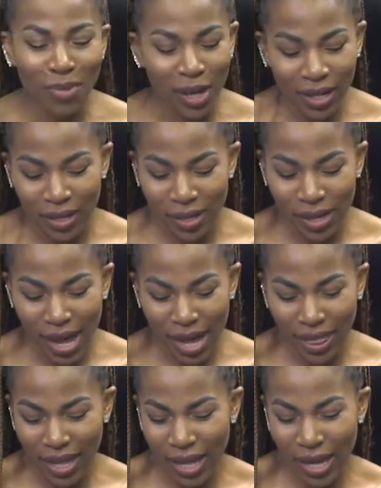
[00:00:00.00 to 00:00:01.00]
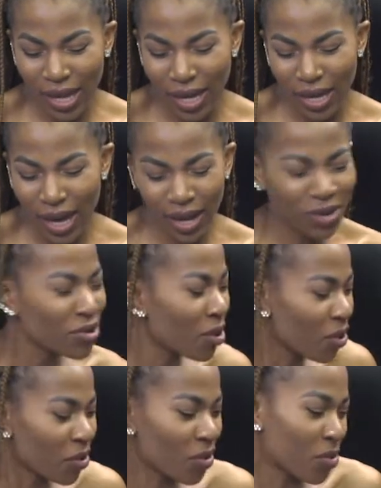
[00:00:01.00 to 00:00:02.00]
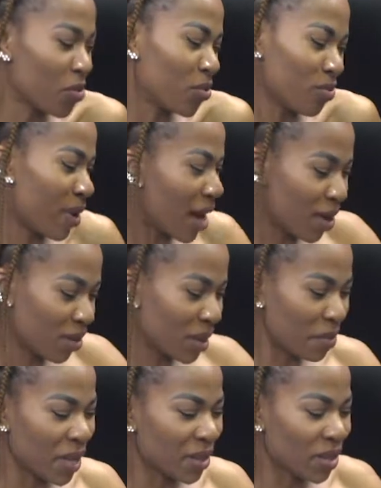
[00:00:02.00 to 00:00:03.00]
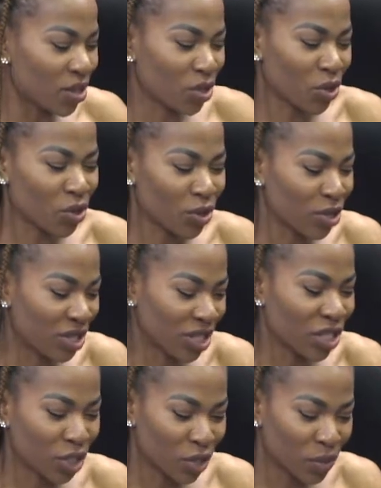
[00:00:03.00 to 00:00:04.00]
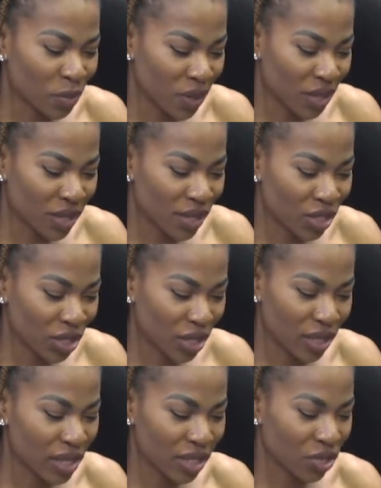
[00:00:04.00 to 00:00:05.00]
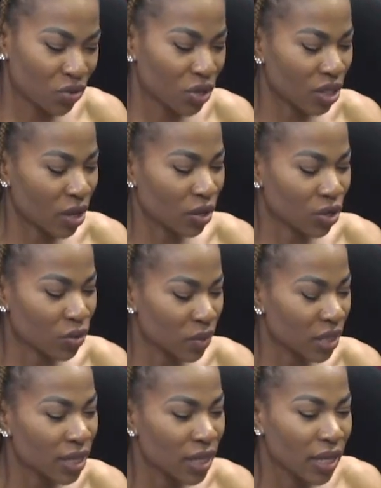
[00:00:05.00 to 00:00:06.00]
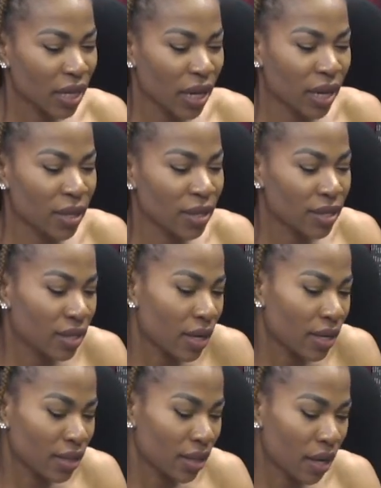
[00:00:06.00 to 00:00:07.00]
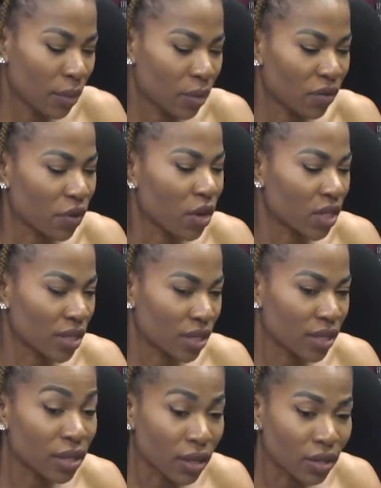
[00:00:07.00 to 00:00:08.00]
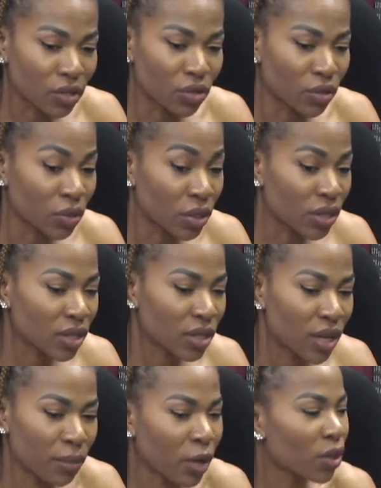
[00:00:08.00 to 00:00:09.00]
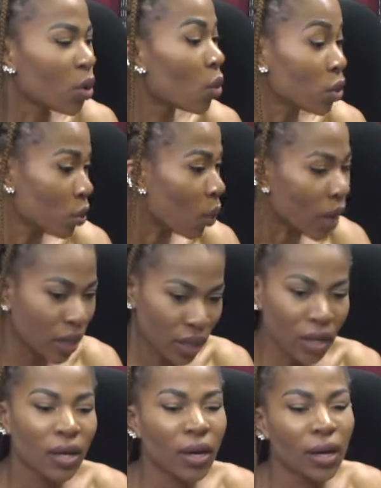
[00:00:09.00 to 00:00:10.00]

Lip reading: Well, I think, I don't know how they made the internal decision, but they just reached out to me. And they selected a couple of artists to do this. I'm not the only one.